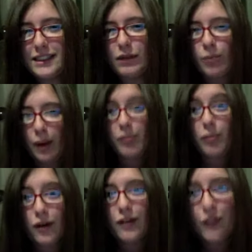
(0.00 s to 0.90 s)
well, my
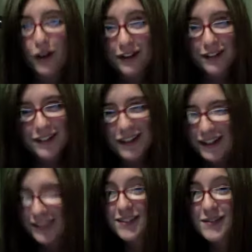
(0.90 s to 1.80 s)
boyfriend, I
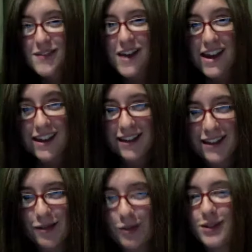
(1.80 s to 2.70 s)
hate that
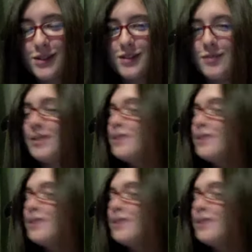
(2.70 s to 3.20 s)
word so much.